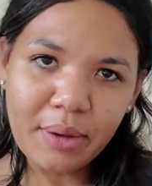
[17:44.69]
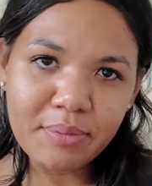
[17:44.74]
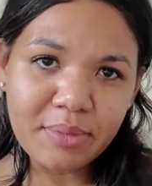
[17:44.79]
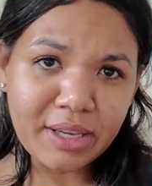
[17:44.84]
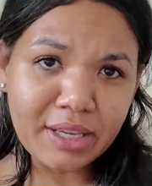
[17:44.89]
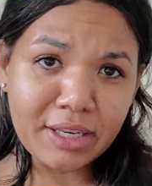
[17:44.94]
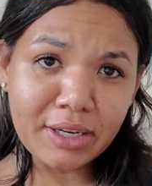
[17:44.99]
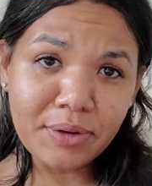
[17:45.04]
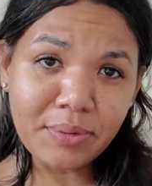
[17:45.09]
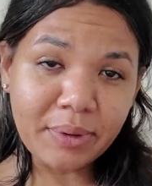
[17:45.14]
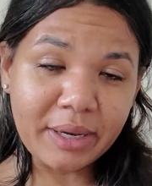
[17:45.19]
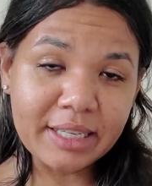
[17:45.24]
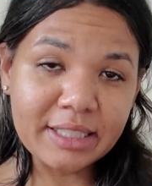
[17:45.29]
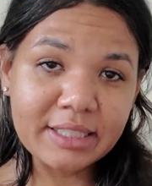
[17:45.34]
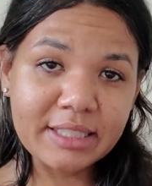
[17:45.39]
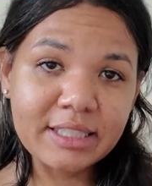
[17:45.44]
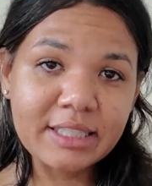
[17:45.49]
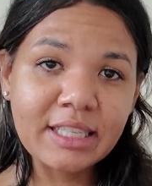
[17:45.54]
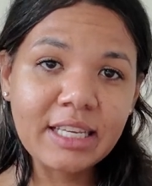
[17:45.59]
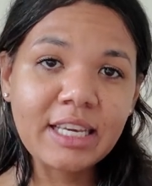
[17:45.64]
but
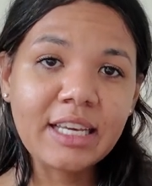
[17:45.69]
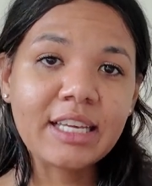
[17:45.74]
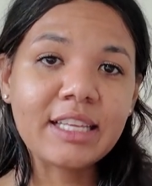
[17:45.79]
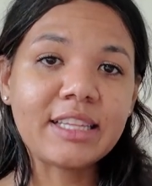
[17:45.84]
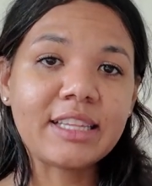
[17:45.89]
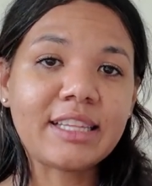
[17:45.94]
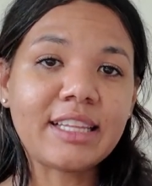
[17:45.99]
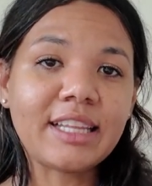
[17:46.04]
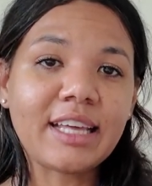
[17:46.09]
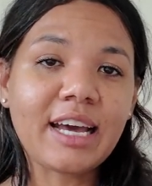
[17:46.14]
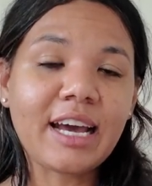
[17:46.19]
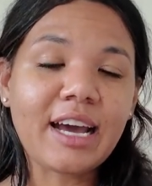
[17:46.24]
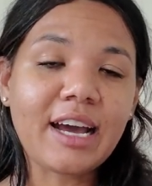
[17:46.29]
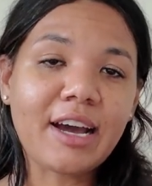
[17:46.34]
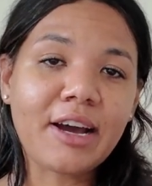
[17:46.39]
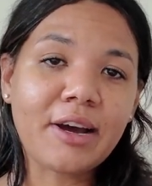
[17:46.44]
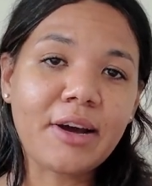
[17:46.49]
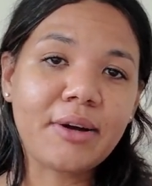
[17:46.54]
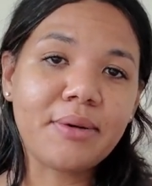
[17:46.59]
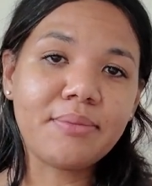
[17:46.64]
anyways,
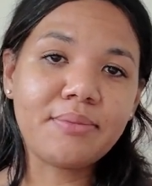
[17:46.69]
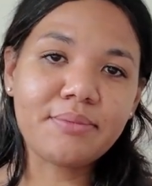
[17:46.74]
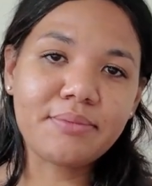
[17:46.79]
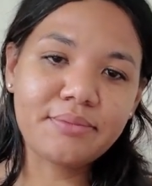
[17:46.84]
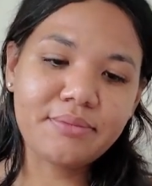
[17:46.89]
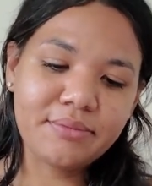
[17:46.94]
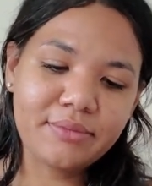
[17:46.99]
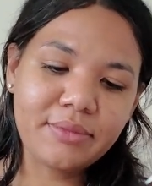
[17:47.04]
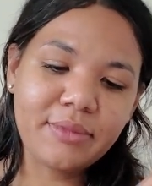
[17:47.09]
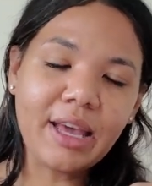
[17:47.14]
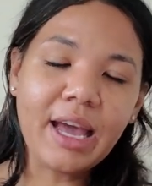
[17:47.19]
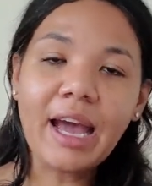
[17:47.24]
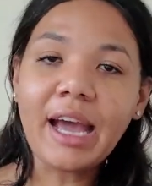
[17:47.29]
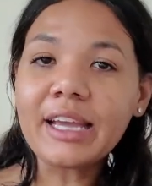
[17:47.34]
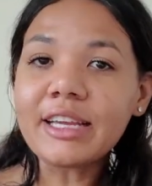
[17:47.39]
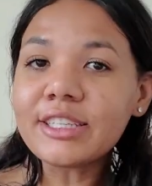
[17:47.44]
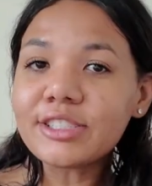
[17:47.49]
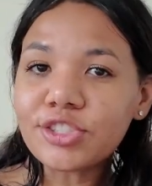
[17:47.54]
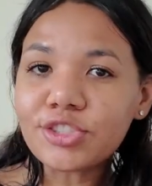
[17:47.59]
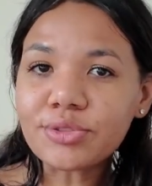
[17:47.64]
I
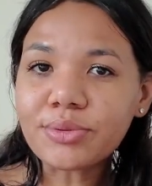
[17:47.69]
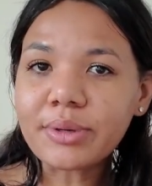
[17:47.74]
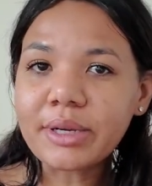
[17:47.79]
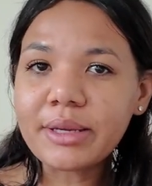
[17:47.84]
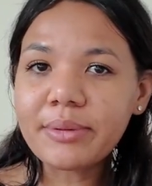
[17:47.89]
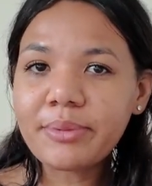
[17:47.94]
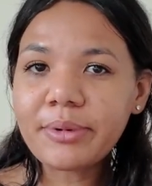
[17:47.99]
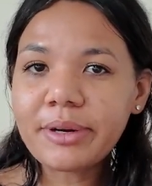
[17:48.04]
enjoy